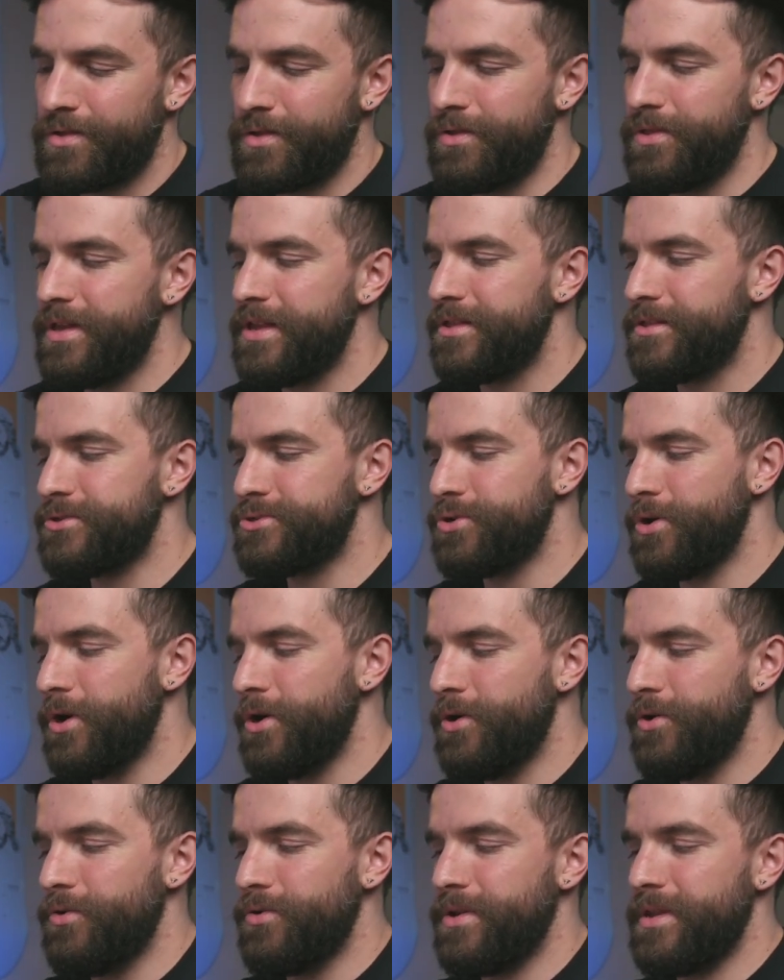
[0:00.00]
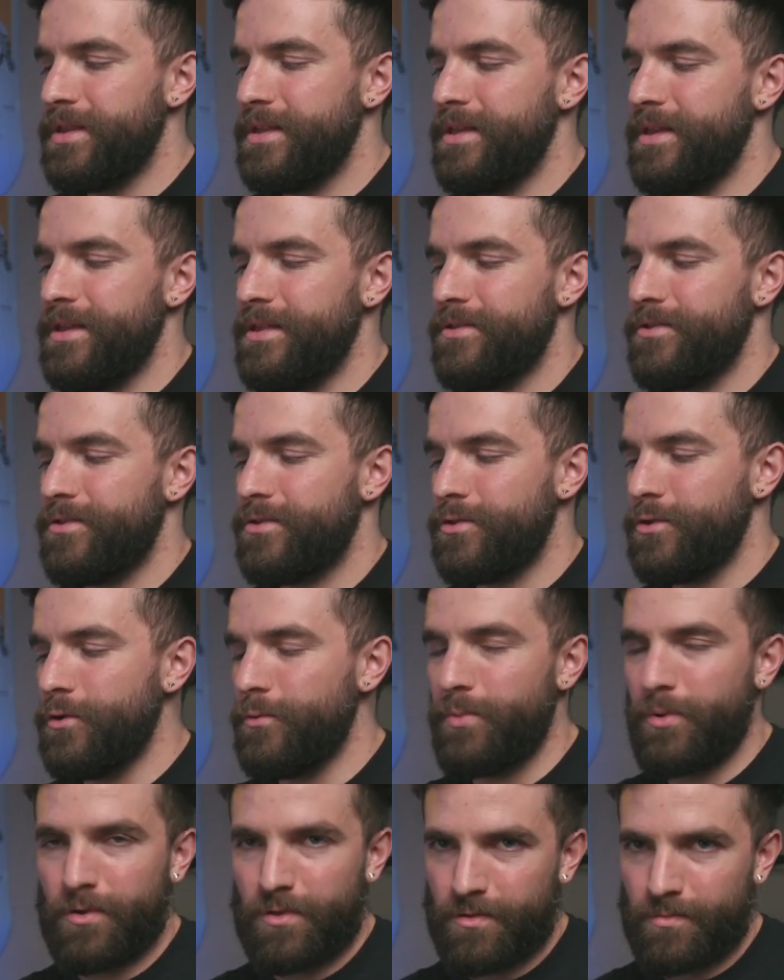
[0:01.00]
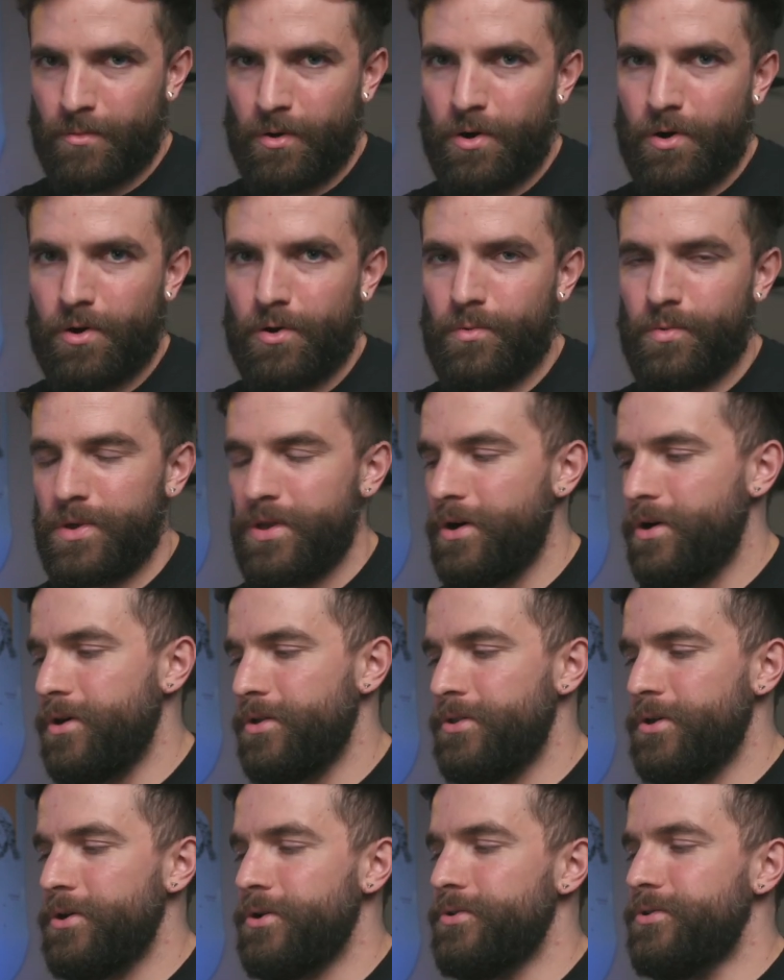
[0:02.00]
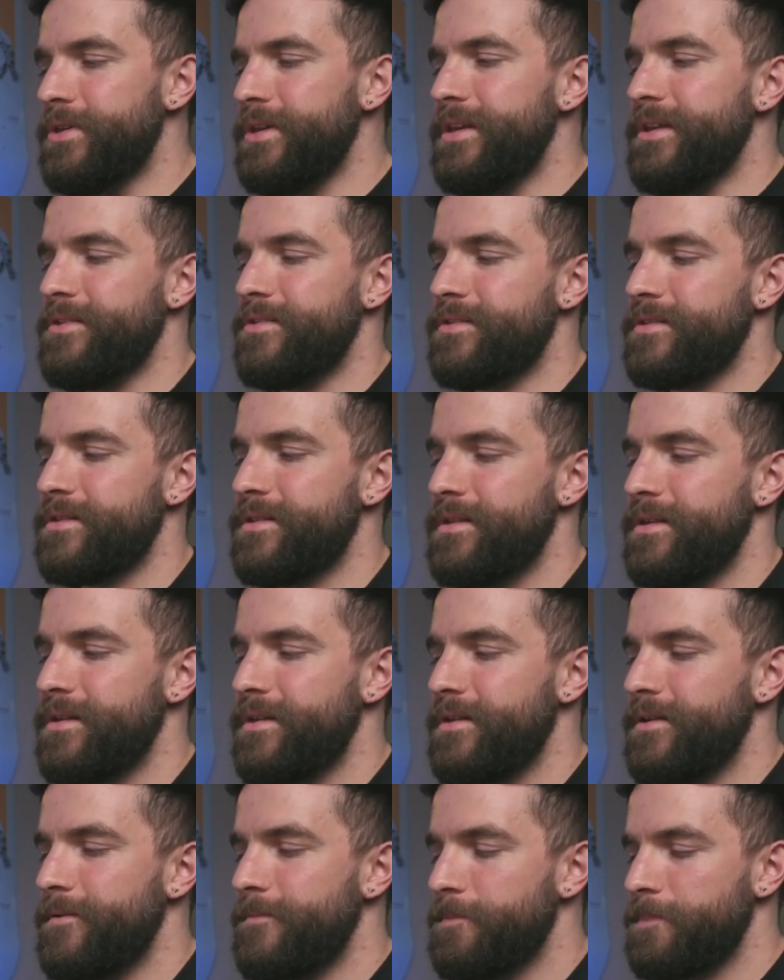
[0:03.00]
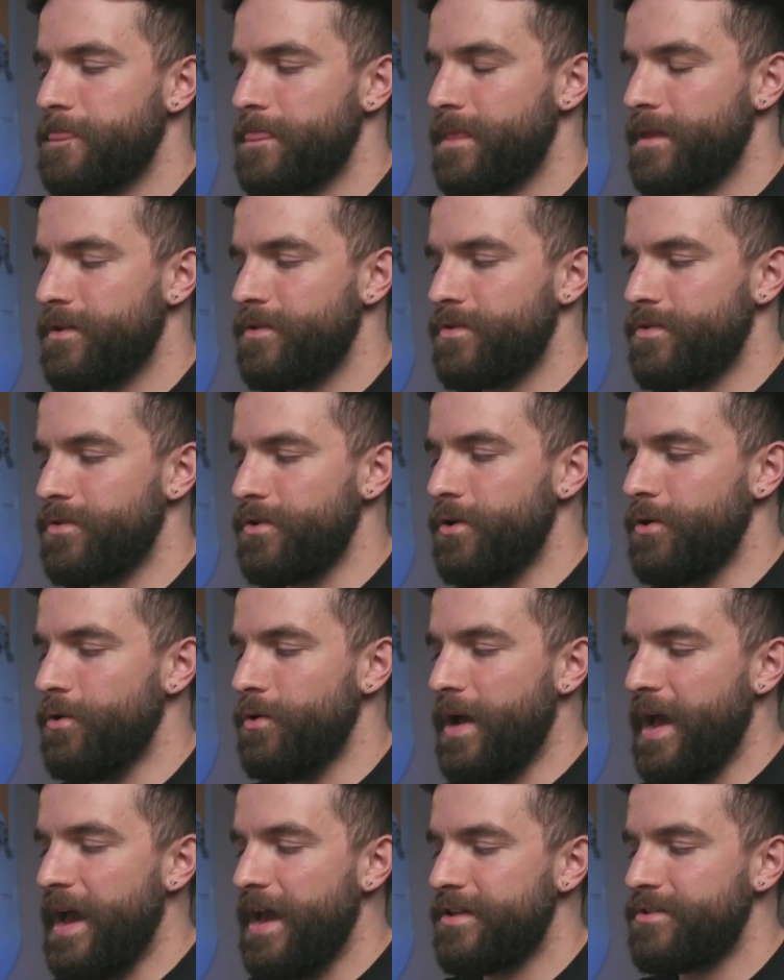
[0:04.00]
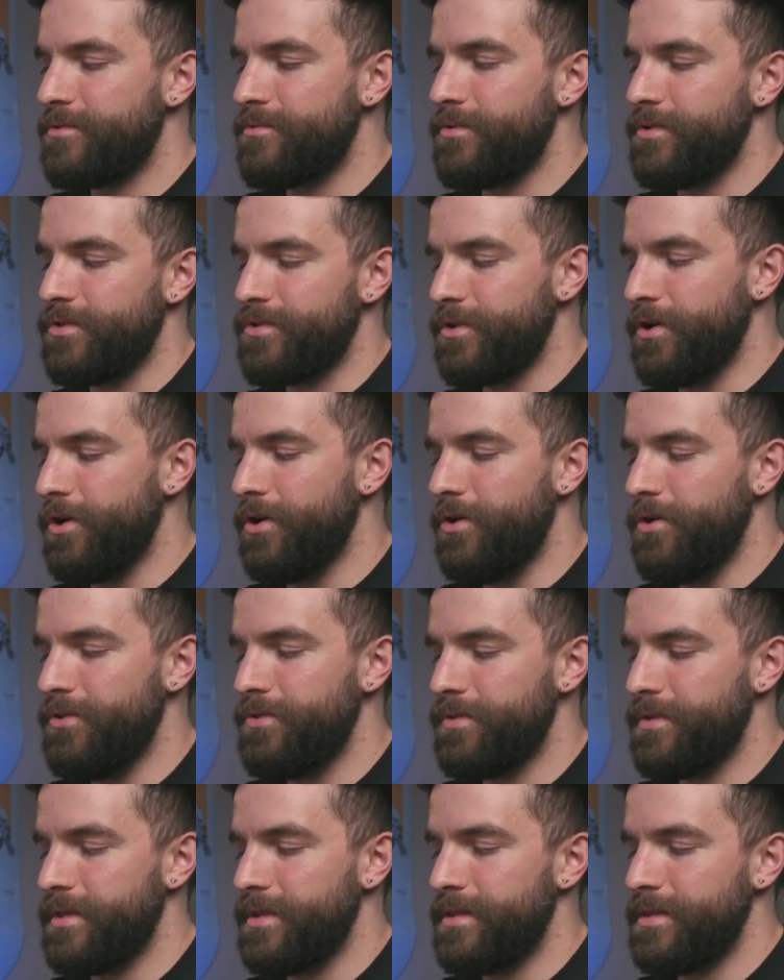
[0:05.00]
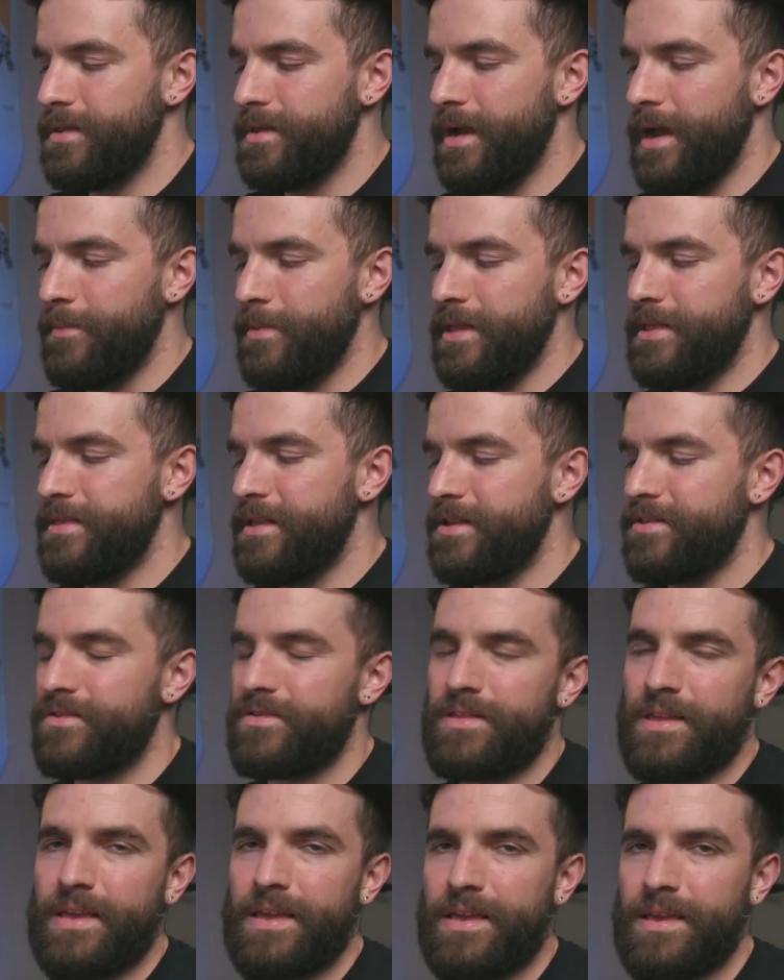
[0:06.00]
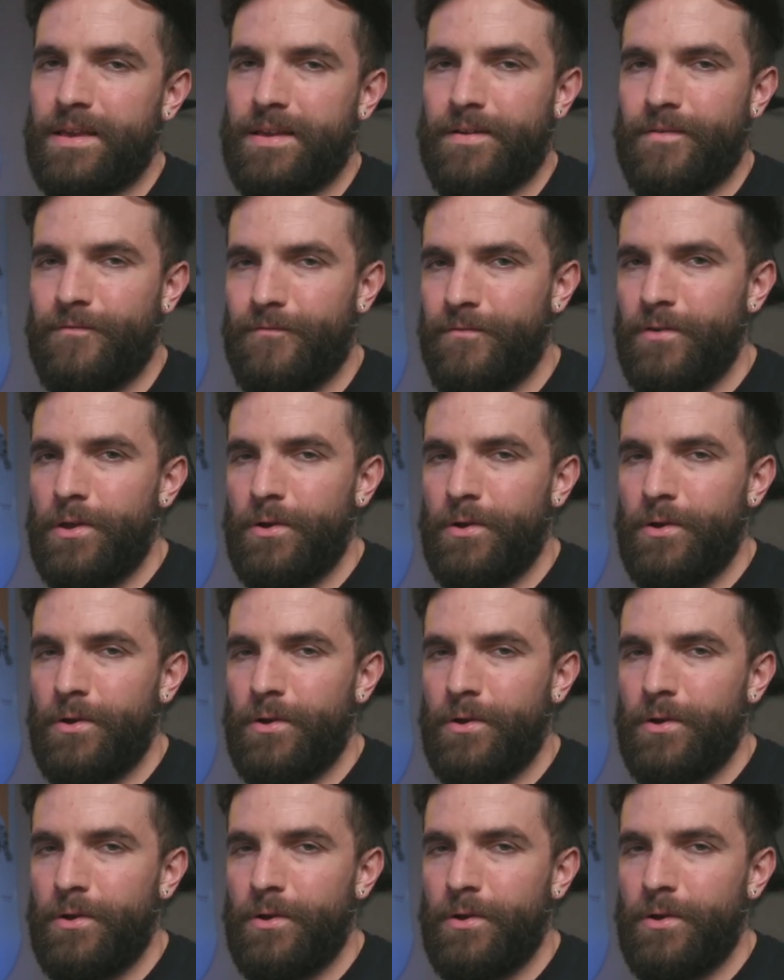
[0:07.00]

So this drone, super small, we all know this. So as a result, this thing